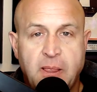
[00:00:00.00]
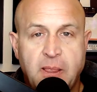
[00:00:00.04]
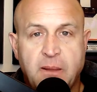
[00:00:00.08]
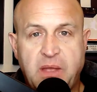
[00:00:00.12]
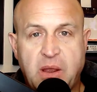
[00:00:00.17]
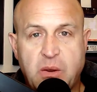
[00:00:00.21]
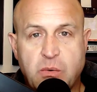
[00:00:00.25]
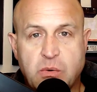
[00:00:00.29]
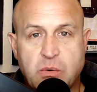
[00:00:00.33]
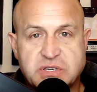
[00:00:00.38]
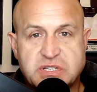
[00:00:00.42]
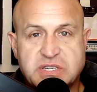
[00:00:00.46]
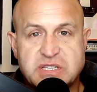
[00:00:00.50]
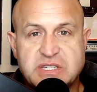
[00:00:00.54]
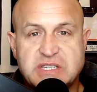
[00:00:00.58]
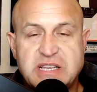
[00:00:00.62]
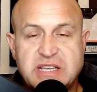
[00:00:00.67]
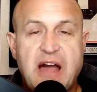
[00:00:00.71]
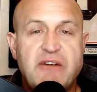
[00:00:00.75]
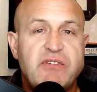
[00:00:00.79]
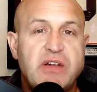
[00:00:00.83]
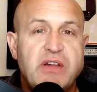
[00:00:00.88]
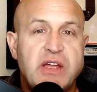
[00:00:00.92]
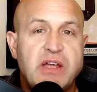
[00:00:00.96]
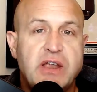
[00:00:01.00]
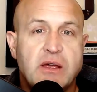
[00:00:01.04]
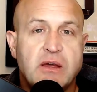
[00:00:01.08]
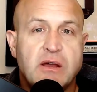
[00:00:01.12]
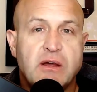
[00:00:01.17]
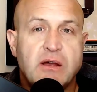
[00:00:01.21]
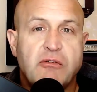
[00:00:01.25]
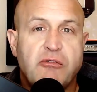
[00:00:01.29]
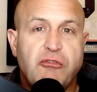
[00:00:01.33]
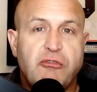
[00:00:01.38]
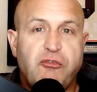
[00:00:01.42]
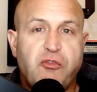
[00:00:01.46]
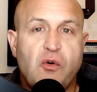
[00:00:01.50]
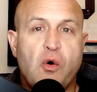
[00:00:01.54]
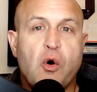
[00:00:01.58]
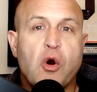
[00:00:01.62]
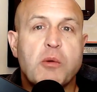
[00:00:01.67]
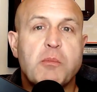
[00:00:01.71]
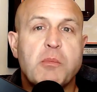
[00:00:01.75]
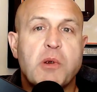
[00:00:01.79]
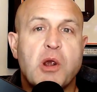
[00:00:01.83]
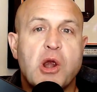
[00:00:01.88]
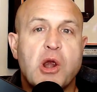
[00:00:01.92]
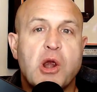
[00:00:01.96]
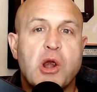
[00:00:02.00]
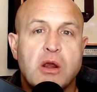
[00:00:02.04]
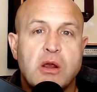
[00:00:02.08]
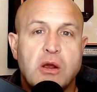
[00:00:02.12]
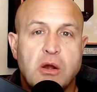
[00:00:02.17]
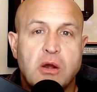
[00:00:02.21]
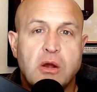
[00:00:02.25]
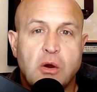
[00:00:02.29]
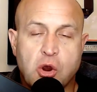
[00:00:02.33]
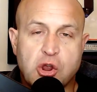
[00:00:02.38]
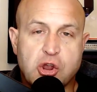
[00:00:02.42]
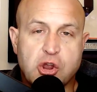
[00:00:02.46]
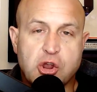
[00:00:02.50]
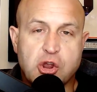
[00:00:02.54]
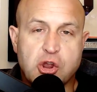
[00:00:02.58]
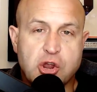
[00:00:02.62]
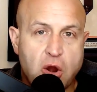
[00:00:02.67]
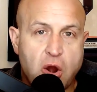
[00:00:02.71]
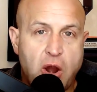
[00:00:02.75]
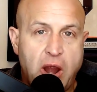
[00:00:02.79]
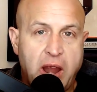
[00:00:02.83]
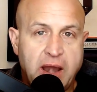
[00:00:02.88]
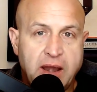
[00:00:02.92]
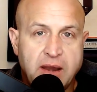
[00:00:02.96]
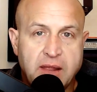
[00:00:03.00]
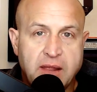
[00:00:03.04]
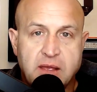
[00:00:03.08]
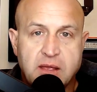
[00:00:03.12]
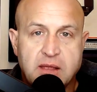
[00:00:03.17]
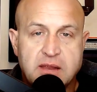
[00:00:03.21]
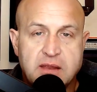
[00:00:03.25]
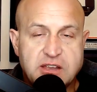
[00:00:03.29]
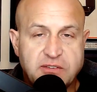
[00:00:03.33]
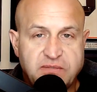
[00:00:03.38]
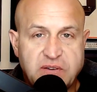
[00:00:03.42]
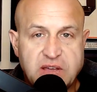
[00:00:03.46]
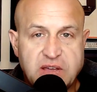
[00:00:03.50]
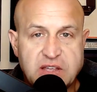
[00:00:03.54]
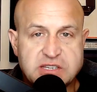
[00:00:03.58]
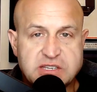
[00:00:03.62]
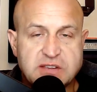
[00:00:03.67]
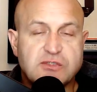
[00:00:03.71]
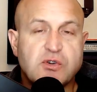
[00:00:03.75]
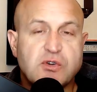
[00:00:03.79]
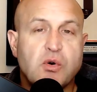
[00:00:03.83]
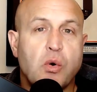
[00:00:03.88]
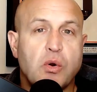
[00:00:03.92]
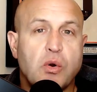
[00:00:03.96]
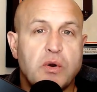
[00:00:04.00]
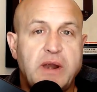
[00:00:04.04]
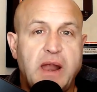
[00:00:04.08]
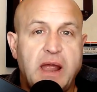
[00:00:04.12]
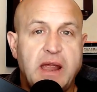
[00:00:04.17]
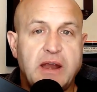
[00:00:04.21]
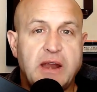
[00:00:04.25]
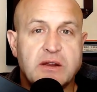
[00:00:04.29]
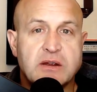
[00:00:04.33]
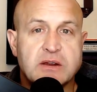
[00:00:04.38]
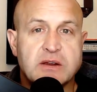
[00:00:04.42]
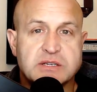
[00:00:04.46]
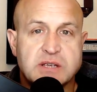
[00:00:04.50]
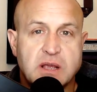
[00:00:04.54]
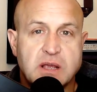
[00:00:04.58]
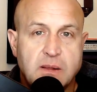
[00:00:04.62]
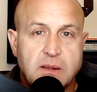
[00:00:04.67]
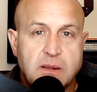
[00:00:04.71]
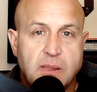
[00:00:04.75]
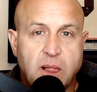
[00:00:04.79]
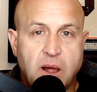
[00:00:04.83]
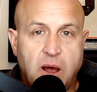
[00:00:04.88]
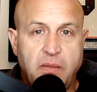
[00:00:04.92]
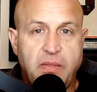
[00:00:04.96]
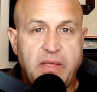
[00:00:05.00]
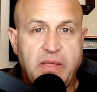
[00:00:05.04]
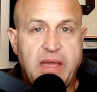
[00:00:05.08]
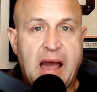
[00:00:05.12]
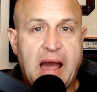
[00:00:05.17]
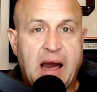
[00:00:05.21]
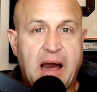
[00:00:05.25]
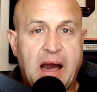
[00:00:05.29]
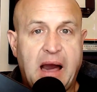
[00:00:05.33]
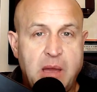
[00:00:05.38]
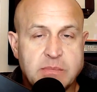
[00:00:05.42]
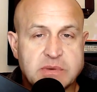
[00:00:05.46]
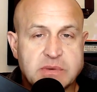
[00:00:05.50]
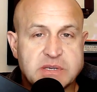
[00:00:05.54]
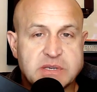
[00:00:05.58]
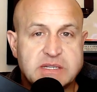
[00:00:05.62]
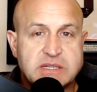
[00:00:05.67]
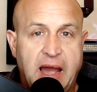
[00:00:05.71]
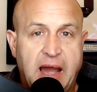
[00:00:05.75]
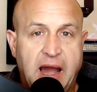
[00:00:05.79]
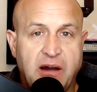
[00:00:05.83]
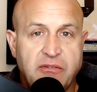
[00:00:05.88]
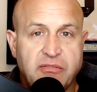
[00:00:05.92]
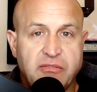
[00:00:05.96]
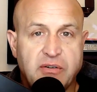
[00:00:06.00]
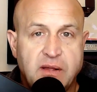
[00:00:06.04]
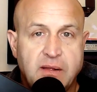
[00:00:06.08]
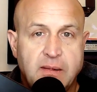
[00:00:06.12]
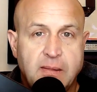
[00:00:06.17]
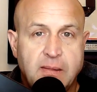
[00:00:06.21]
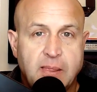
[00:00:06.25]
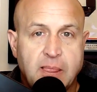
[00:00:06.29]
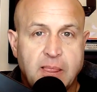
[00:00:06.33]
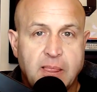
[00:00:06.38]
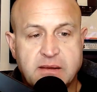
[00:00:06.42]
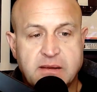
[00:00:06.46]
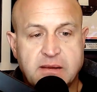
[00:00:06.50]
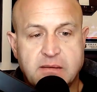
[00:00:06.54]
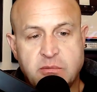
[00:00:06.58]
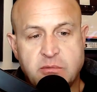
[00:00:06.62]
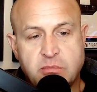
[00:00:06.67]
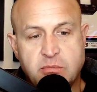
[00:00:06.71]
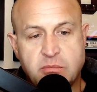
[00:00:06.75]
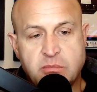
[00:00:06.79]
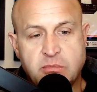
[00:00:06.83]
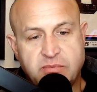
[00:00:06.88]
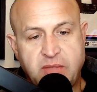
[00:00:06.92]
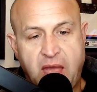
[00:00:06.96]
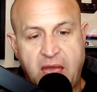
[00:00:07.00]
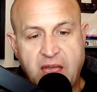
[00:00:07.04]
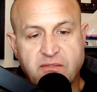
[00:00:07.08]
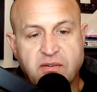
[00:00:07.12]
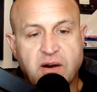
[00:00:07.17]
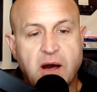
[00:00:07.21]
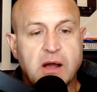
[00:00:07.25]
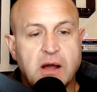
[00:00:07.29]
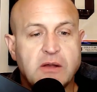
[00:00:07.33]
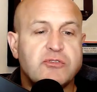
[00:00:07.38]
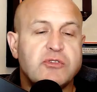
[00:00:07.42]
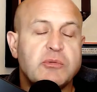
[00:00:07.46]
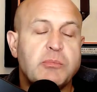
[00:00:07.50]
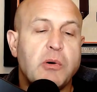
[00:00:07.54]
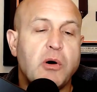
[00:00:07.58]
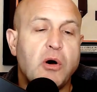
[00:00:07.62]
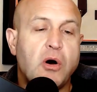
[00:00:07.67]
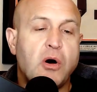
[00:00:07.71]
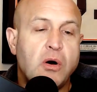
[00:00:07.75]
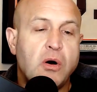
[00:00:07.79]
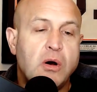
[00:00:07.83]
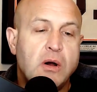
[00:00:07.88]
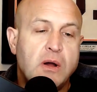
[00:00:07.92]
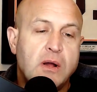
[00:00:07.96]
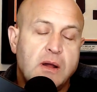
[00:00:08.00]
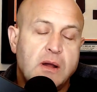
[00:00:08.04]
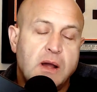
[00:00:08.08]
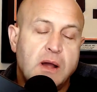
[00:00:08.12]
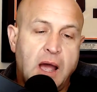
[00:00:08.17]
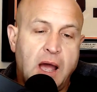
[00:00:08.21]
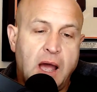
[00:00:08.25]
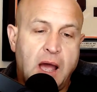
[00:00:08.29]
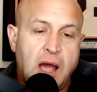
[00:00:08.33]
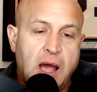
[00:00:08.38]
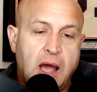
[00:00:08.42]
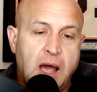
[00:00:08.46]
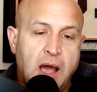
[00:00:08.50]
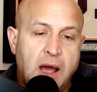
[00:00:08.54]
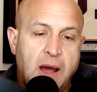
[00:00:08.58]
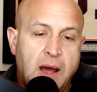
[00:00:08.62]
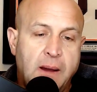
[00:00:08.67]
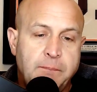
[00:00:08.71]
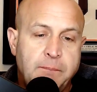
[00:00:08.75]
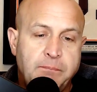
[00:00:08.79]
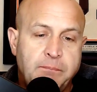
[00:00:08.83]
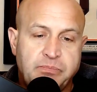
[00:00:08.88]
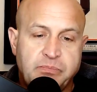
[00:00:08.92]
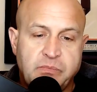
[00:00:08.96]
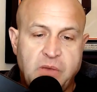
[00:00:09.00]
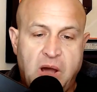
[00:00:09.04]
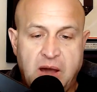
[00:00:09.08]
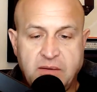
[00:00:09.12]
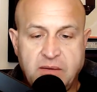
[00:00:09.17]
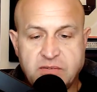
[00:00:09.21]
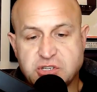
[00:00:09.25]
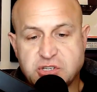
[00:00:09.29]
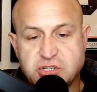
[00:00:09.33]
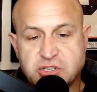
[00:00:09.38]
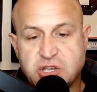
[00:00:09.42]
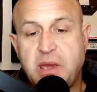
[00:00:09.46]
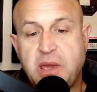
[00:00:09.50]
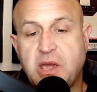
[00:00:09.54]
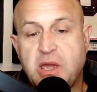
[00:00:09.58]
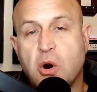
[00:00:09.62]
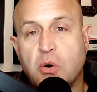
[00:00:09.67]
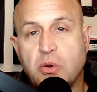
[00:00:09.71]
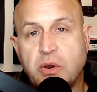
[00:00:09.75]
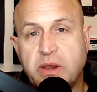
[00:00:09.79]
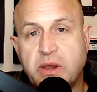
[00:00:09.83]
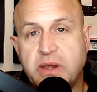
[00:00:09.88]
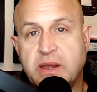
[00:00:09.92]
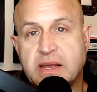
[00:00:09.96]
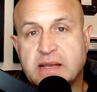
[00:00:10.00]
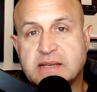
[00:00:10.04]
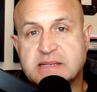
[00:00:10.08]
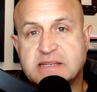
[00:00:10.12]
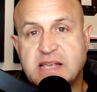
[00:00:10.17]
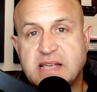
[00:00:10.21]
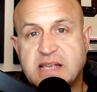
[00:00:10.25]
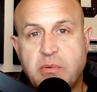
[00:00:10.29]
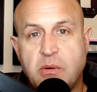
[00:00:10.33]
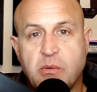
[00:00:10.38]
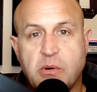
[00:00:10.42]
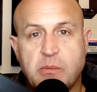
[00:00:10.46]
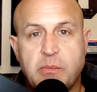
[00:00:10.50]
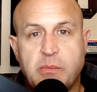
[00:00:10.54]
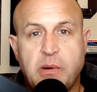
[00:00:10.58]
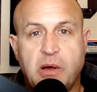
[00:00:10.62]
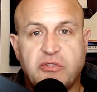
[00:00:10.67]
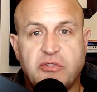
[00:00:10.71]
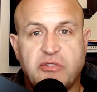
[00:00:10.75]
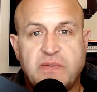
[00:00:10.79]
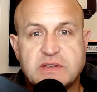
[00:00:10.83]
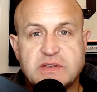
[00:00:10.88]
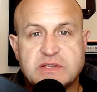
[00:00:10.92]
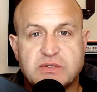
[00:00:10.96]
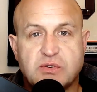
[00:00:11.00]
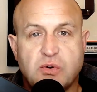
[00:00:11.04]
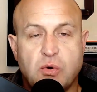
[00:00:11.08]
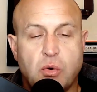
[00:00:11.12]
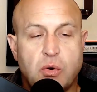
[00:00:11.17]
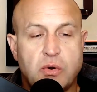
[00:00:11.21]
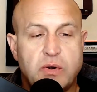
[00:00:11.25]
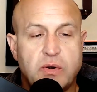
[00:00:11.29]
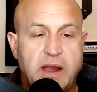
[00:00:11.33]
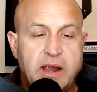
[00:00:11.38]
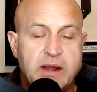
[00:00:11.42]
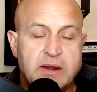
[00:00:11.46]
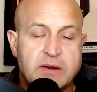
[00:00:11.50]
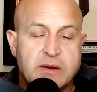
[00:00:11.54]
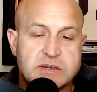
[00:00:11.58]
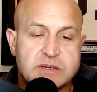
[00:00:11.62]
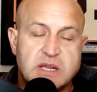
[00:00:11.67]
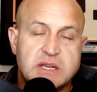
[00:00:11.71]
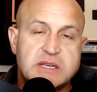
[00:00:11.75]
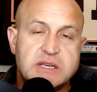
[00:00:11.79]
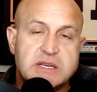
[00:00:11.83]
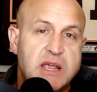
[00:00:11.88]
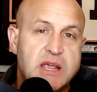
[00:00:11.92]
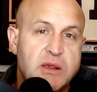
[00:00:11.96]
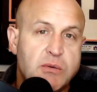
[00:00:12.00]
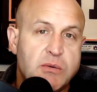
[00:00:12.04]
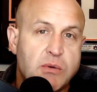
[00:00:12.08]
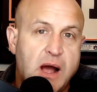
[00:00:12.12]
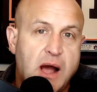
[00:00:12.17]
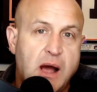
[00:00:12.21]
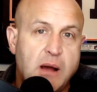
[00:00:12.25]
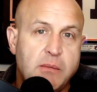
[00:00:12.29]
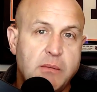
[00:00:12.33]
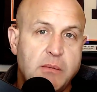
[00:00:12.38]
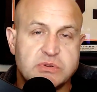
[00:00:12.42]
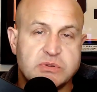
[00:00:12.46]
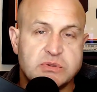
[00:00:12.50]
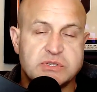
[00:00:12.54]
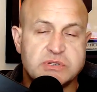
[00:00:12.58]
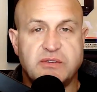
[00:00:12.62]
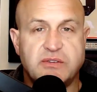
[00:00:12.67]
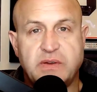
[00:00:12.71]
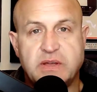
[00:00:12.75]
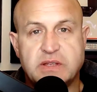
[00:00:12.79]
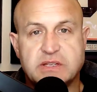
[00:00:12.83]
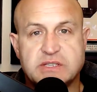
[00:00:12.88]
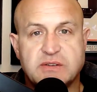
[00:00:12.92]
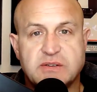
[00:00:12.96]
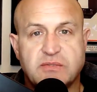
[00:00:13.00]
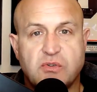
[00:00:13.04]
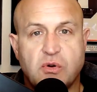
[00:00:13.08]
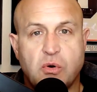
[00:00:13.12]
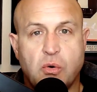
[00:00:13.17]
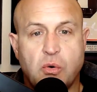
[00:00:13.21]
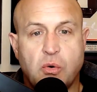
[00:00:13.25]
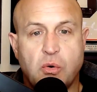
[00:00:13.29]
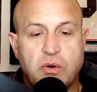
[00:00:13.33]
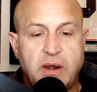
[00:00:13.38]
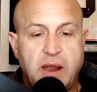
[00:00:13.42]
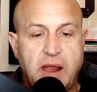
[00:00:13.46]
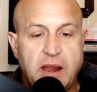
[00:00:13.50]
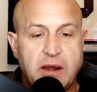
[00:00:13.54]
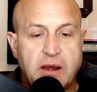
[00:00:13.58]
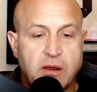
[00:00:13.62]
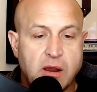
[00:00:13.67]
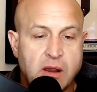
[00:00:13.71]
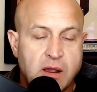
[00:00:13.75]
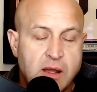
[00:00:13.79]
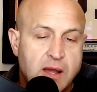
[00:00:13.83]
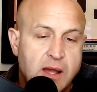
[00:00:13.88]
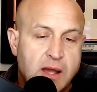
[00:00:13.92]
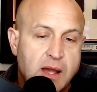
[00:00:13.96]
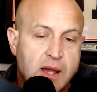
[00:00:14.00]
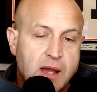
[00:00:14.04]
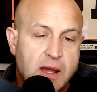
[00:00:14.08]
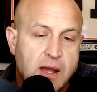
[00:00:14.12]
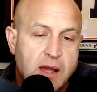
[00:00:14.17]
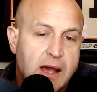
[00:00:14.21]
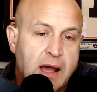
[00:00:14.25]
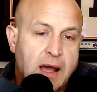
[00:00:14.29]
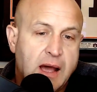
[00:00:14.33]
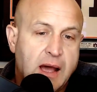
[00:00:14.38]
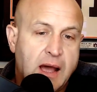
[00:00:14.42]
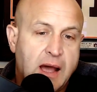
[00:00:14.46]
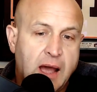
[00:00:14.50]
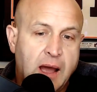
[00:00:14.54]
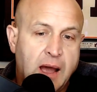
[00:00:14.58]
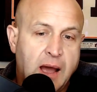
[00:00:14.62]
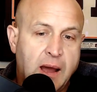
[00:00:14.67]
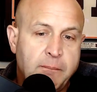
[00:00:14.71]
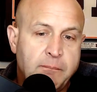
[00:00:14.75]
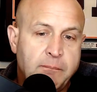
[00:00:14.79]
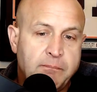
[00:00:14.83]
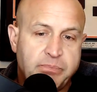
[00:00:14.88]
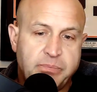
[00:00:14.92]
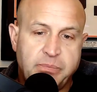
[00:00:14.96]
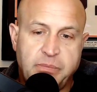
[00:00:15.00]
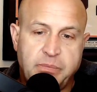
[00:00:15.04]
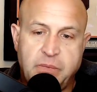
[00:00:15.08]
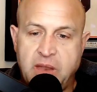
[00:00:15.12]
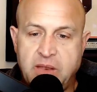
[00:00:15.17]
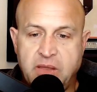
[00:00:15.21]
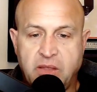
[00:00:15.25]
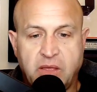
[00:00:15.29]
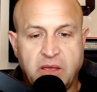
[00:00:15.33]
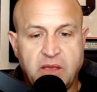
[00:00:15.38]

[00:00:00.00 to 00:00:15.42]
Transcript: there were 7 former or current defensive coordinators on the Alabama staff. Like even Dave Huxtable, obviously Pete Golding, Nick Saban were both defensive coordinators. T-Rob was a defensive coordinator. And the